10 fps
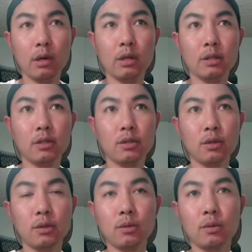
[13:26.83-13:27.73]

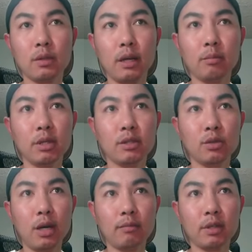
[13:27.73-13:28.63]
So that means
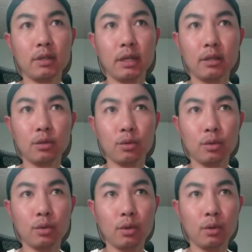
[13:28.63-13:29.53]
you have to connect to
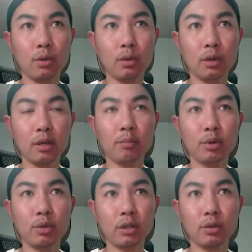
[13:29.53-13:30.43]
your
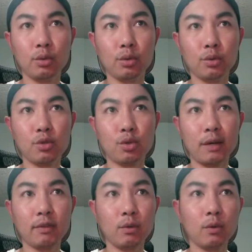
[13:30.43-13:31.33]
computer to use
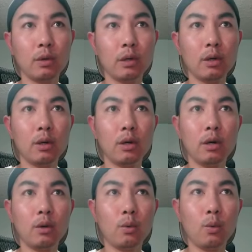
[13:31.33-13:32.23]
driver
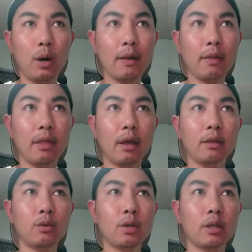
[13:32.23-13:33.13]
one, and
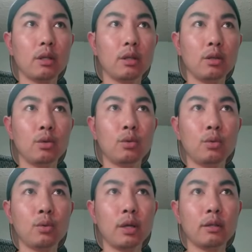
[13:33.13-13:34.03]
you
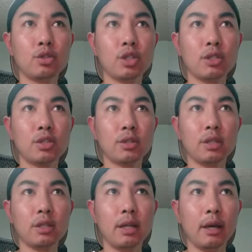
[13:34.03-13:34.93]
can change the
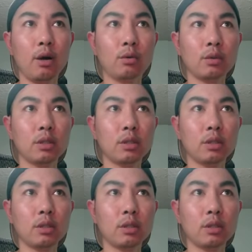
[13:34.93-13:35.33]
key layout.